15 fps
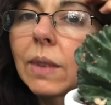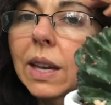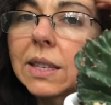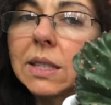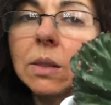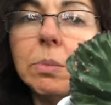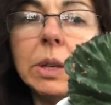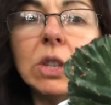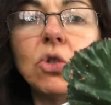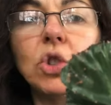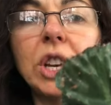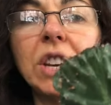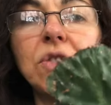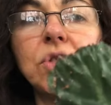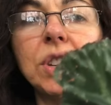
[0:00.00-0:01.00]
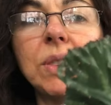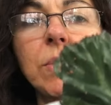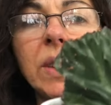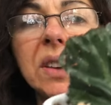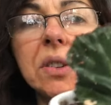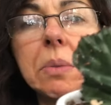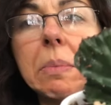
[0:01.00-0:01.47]
Hasn't been changing
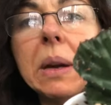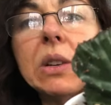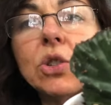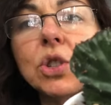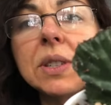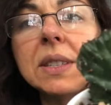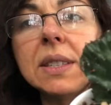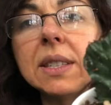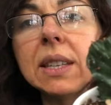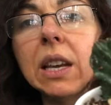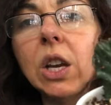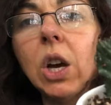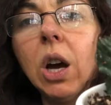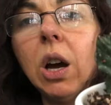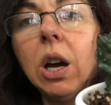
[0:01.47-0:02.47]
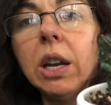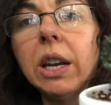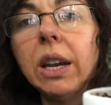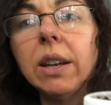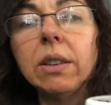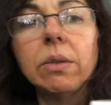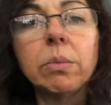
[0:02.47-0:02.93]
very much since I got
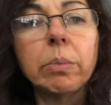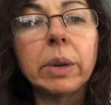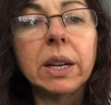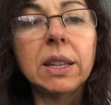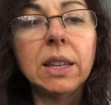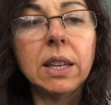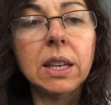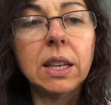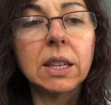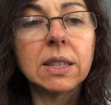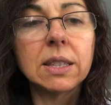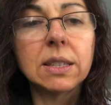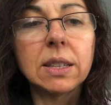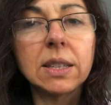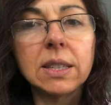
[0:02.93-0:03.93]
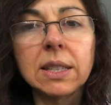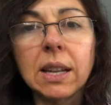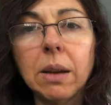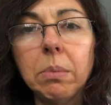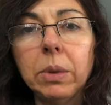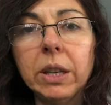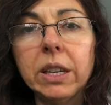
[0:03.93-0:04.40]
it, but I think it's
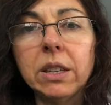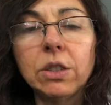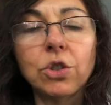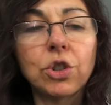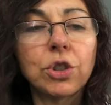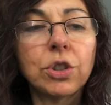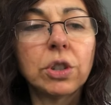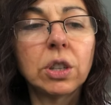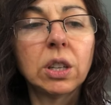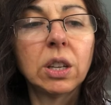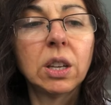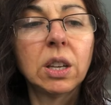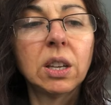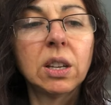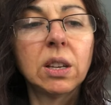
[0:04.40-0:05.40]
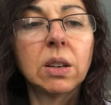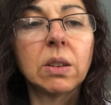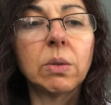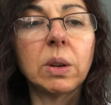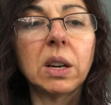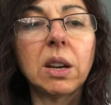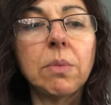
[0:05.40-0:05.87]
established.
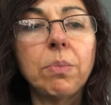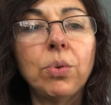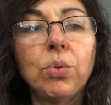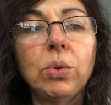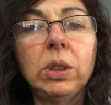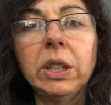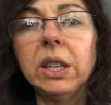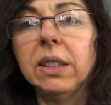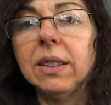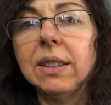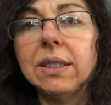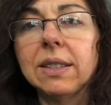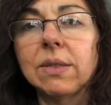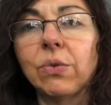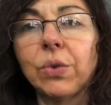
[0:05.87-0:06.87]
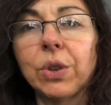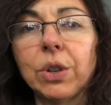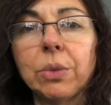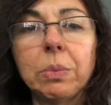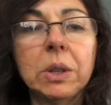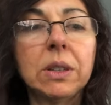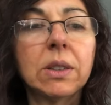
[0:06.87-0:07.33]
When I pull it, it's
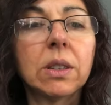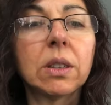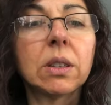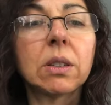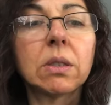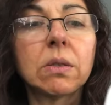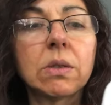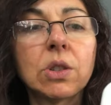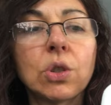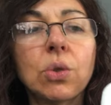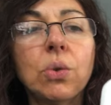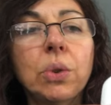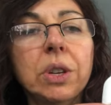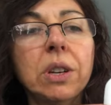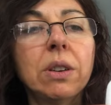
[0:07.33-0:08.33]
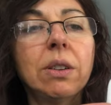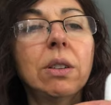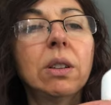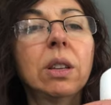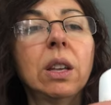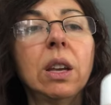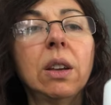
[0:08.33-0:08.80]
firm in the
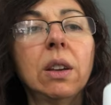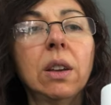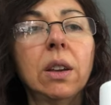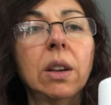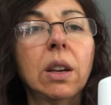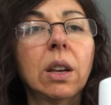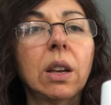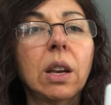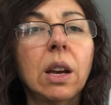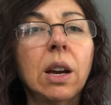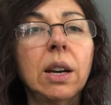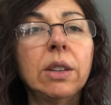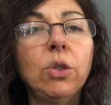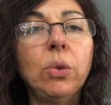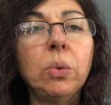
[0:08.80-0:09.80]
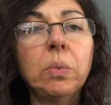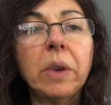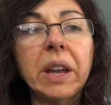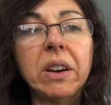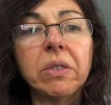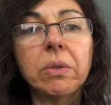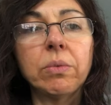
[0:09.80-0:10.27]
soil. I don't
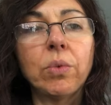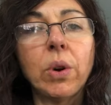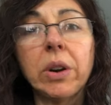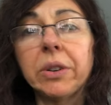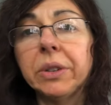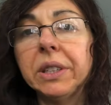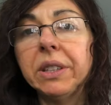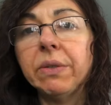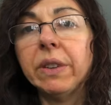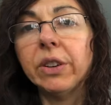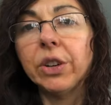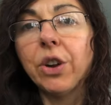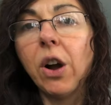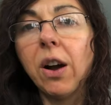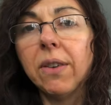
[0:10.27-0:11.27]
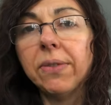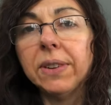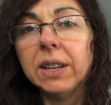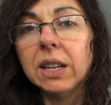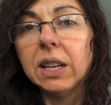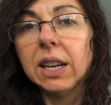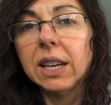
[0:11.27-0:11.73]
water it very
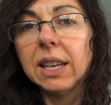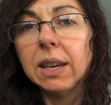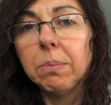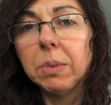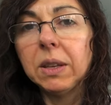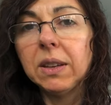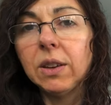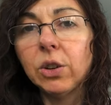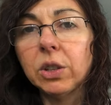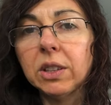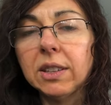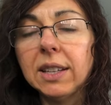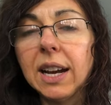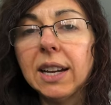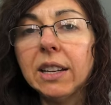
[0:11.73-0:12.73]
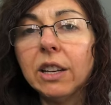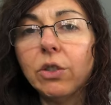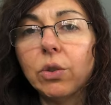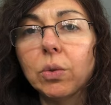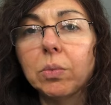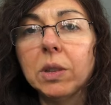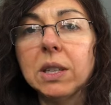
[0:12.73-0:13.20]
often and I keep it here in the dining
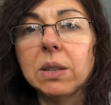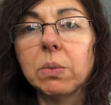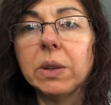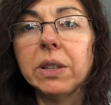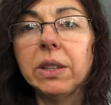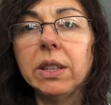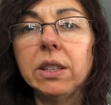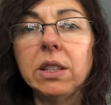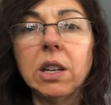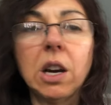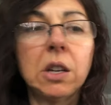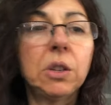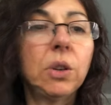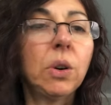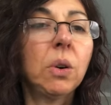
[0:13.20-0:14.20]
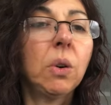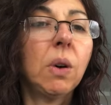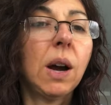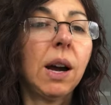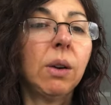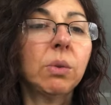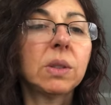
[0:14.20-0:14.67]
room. This one did not go
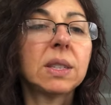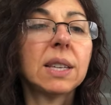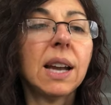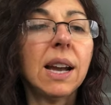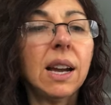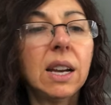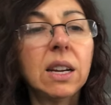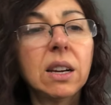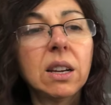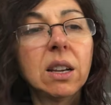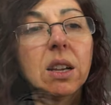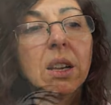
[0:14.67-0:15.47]
outside.